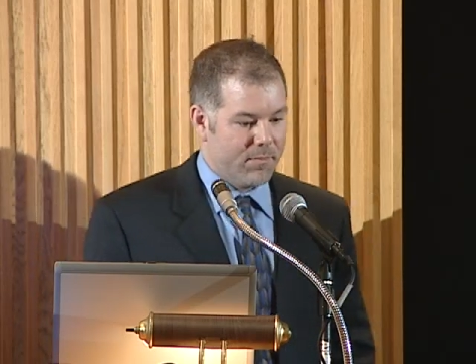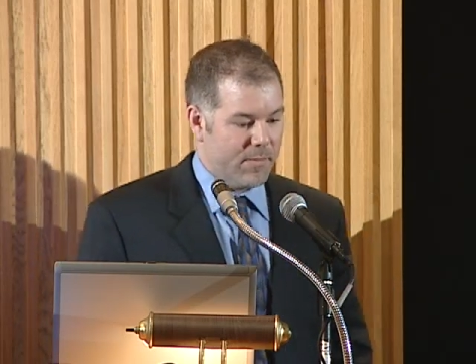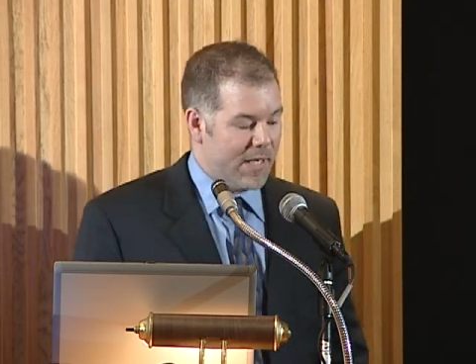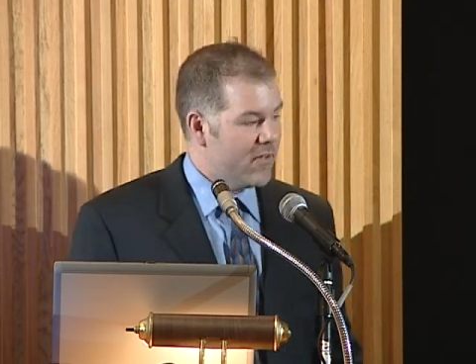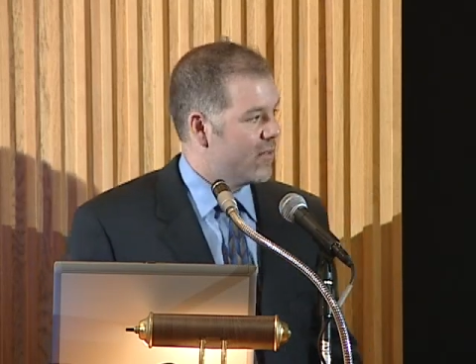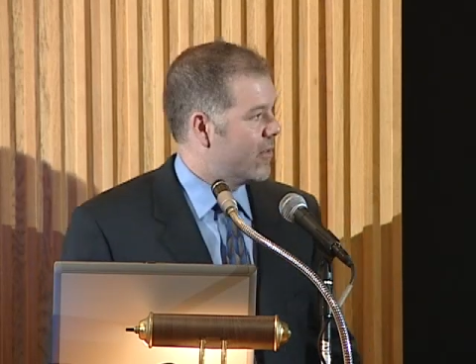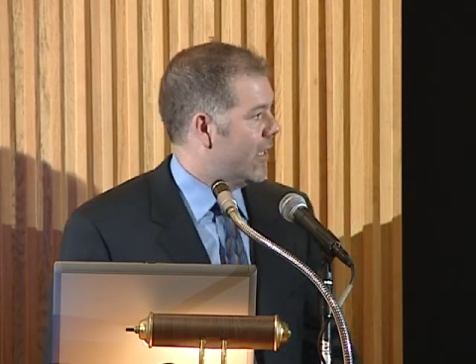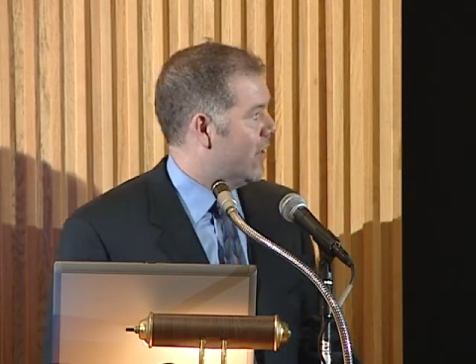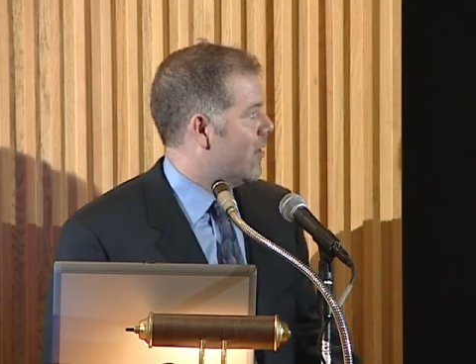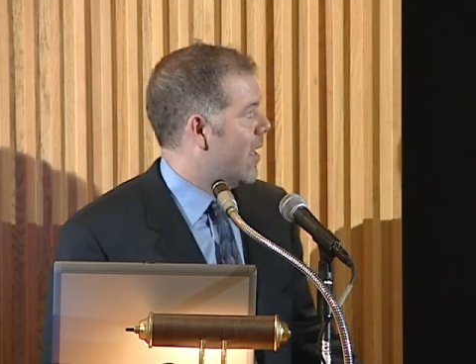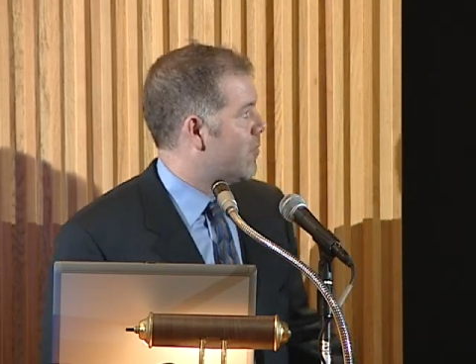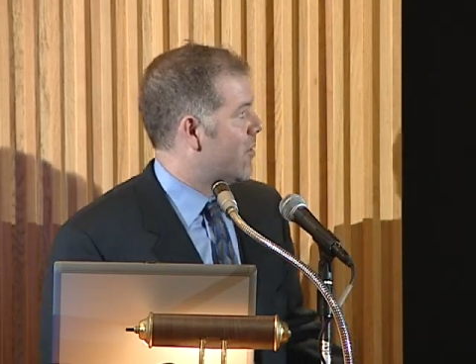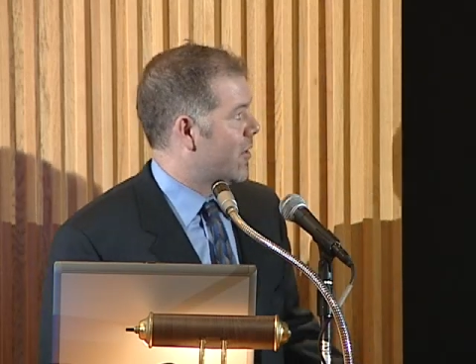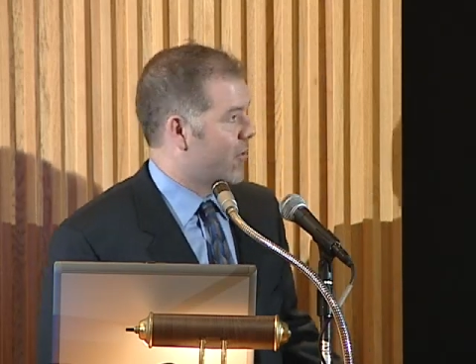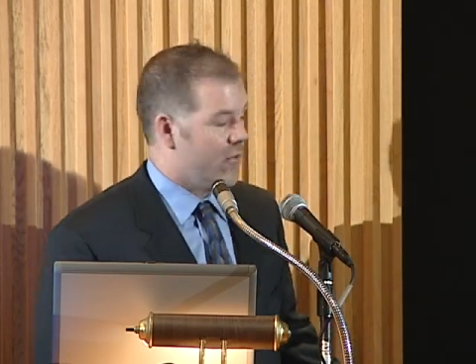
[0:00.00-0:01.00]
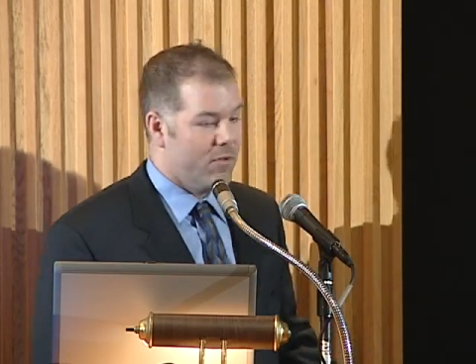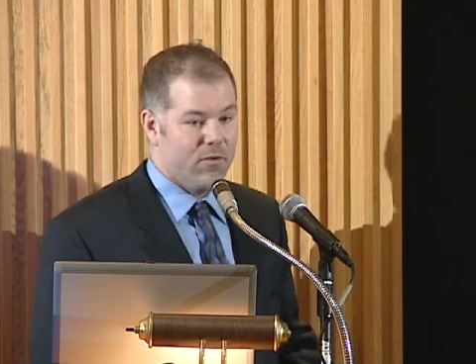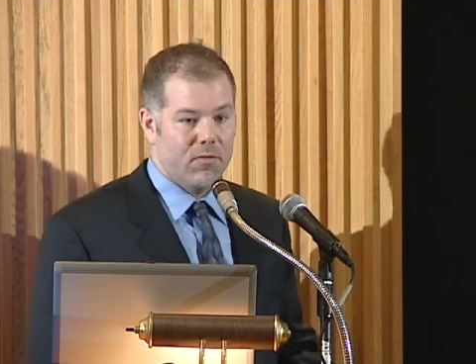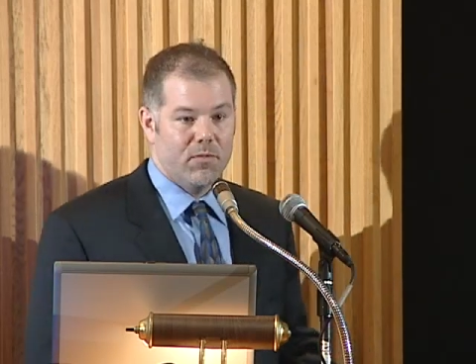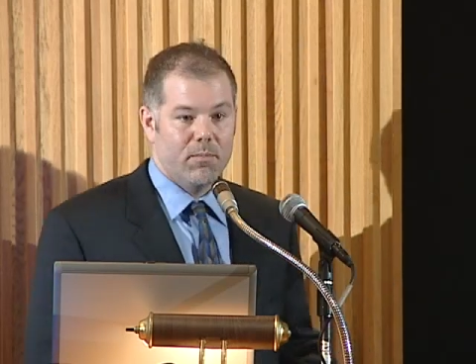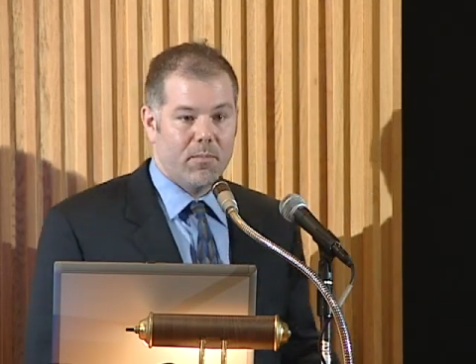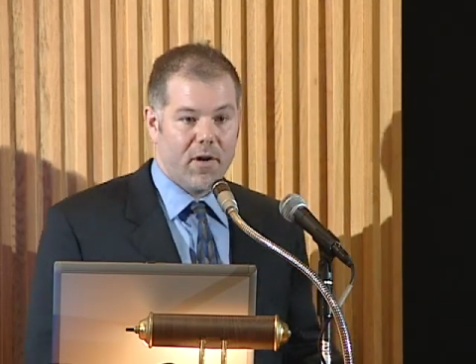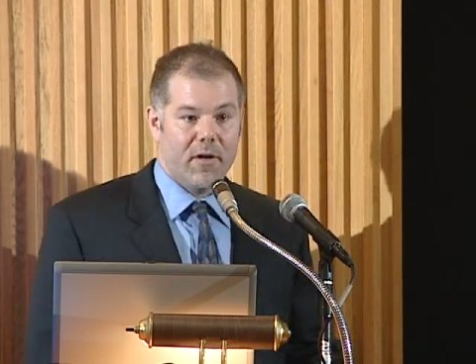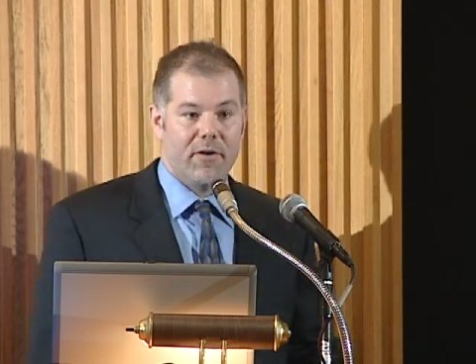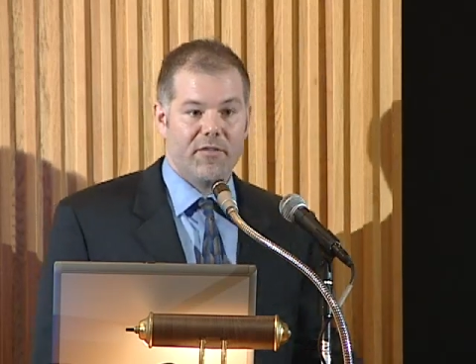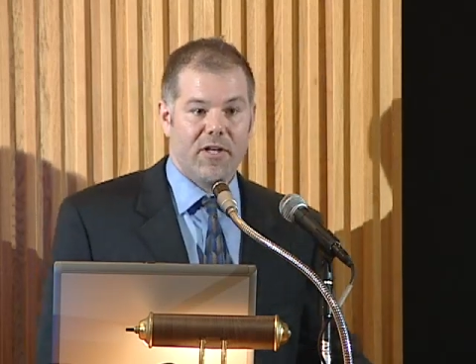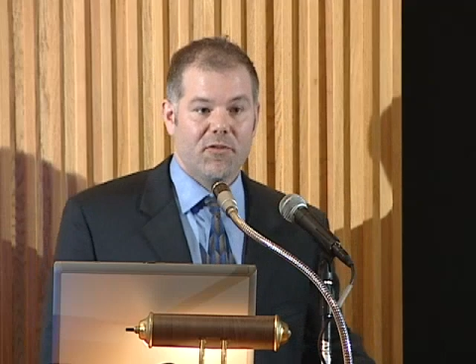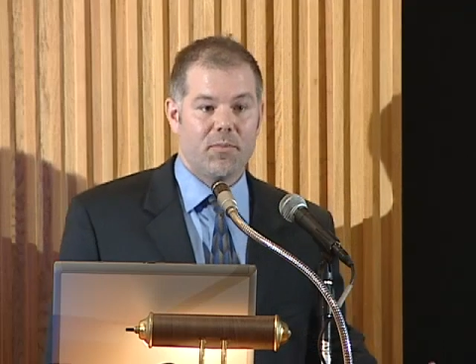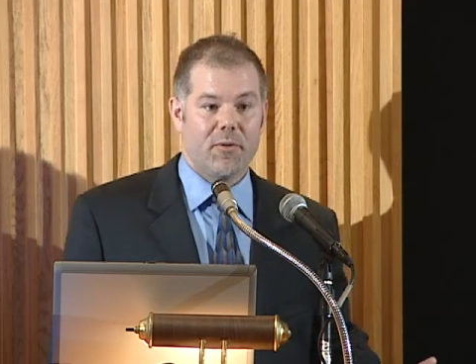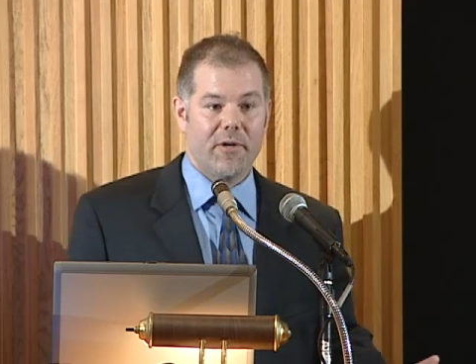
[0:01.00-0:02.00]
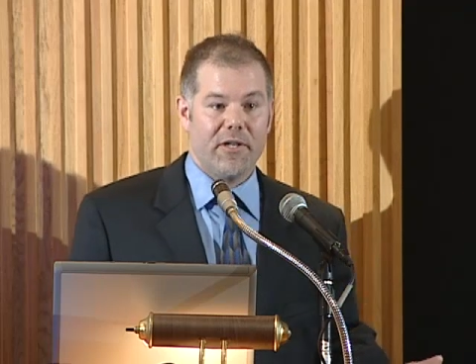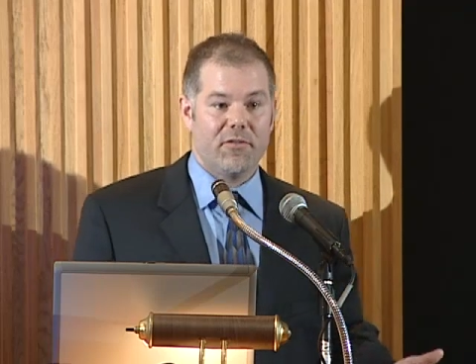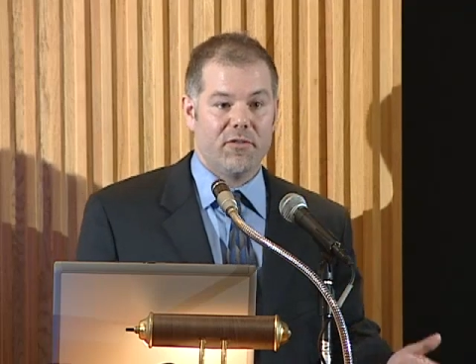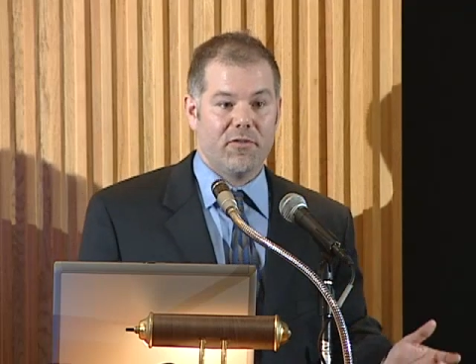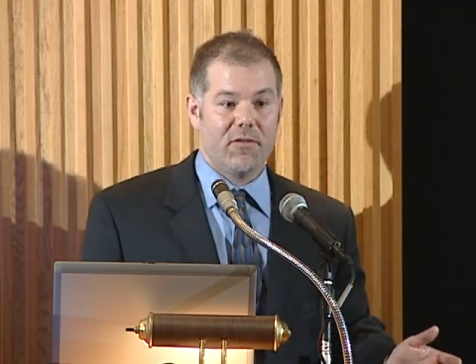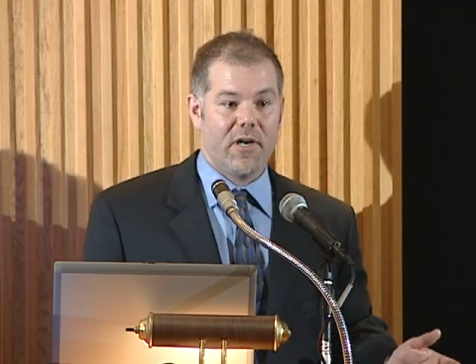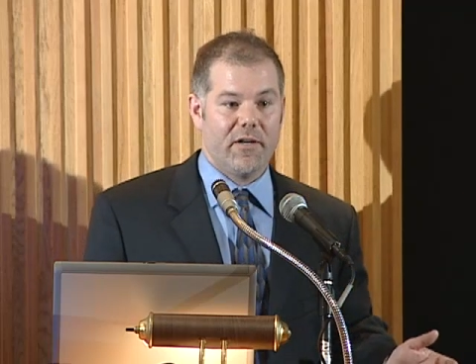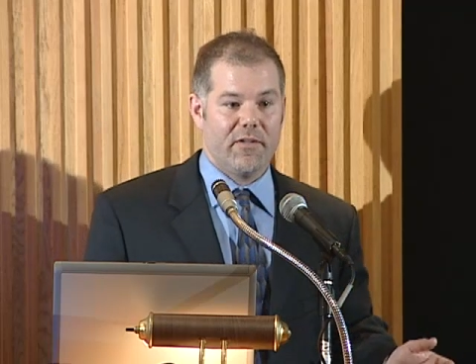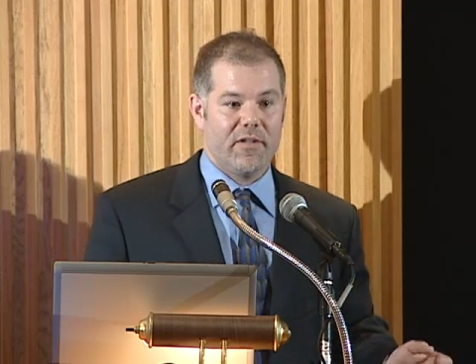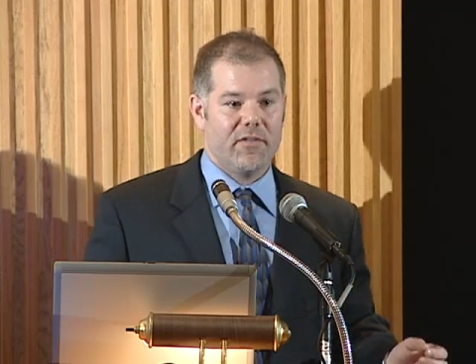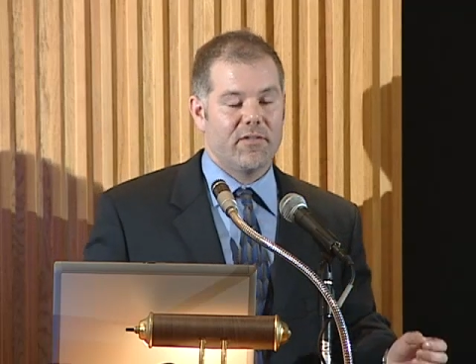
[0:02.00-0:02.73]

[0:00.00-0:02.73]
basically adopted a new Mars exploration strategy.